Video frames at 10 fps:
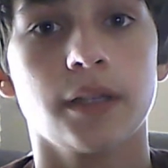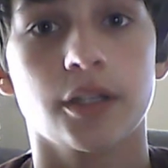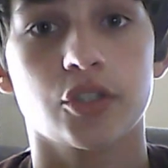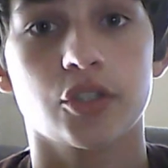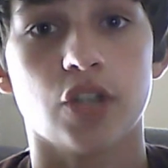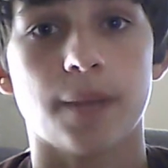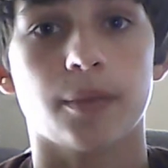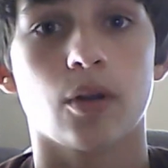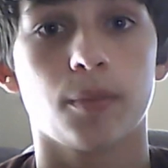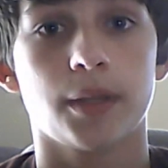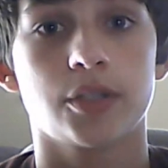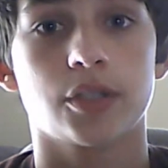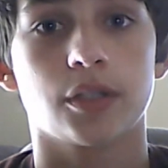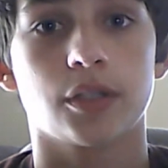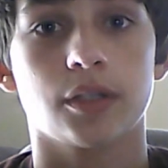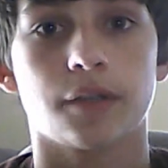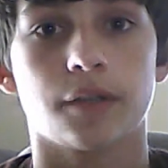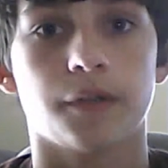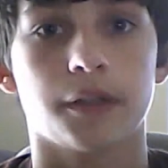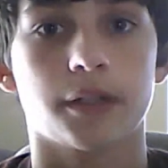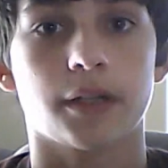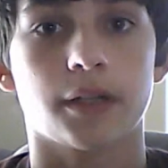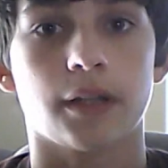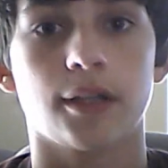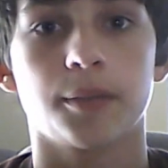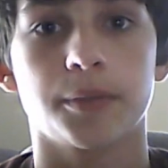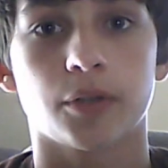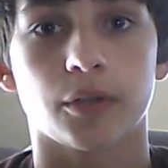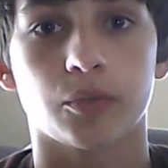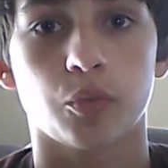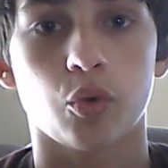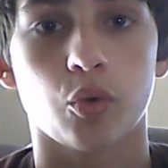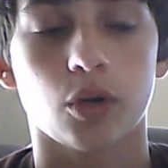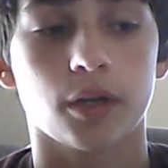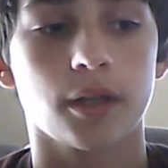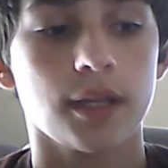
and you can strap a whole bunch of good stuff on there that'll help you during war.